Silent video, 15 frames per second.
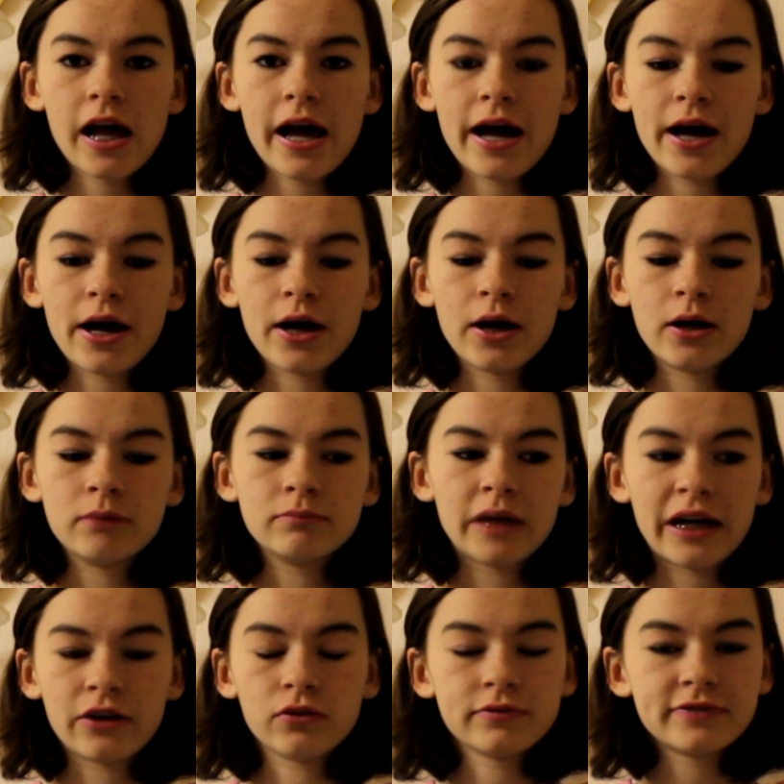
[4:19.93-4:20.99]

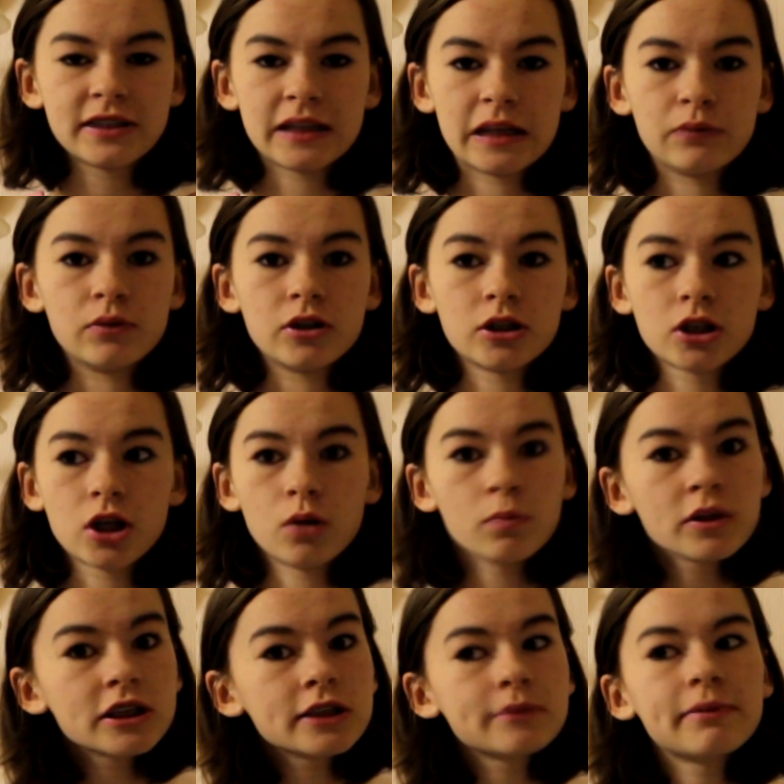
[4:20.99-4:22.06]
And obviously Welsh Cob,
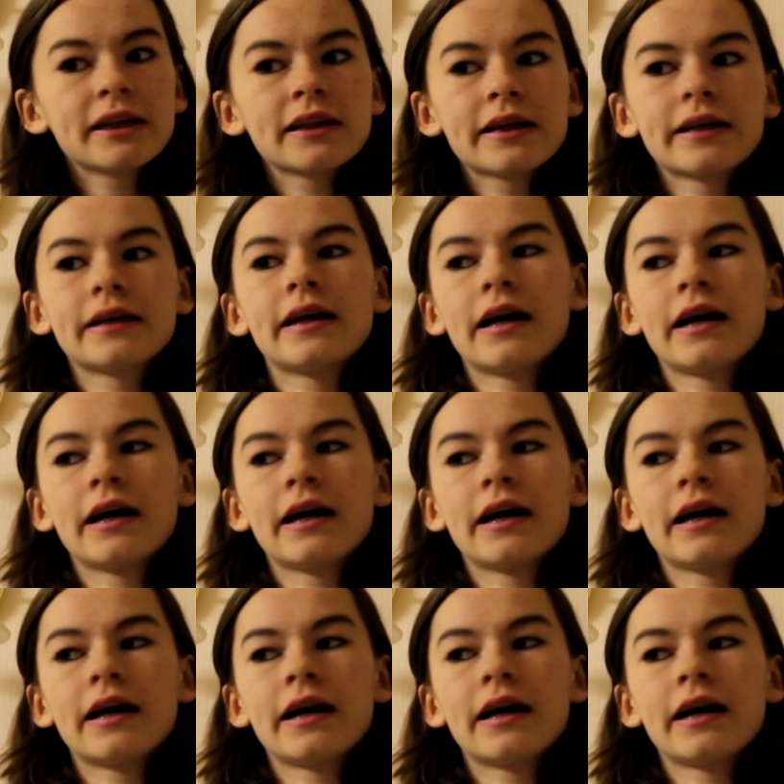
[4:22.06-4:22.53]
which is Bentley,